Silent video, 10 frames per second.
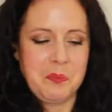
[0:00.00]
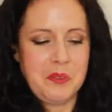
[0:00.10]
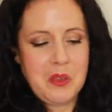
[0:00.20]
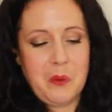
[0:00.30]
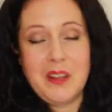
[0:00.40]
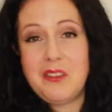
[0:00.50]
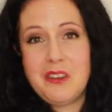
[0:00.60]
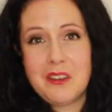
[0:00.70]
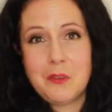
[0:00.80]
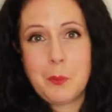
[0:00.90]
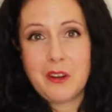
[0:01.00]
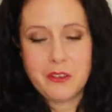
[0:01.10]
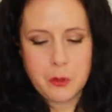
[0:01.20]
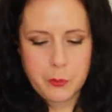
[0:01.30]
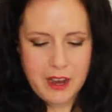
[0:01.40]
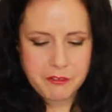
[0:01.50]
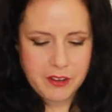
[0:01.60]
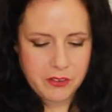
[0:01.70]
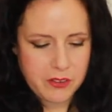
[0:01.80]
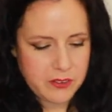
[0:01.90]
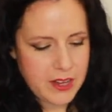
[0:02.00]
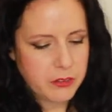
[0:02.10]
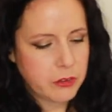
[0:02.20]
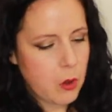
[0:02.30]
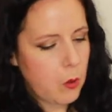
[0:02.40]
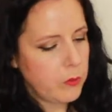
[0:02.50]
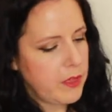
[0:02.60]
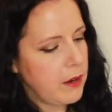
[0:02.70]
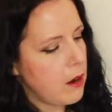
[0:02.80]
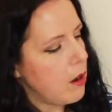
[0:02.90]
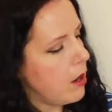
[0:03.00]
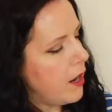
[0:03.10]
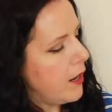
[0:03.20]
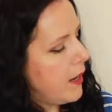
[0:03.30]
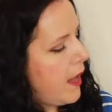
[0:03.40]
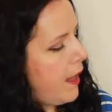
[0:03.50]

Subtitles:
So it's just personal preference, isn't it? So there are